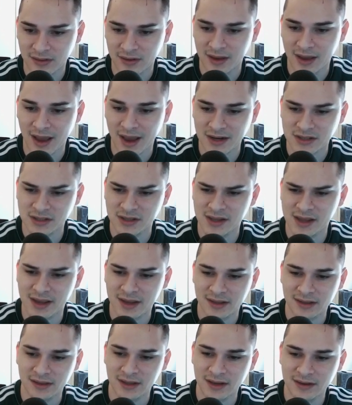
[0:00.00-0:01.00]
Actually, I
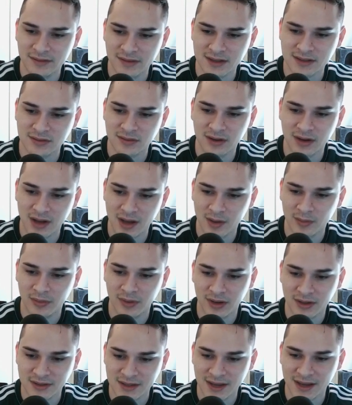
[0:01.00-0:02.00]
could leave this one up
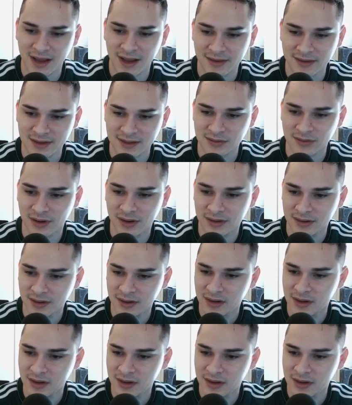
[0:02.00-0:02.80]
and take out this one.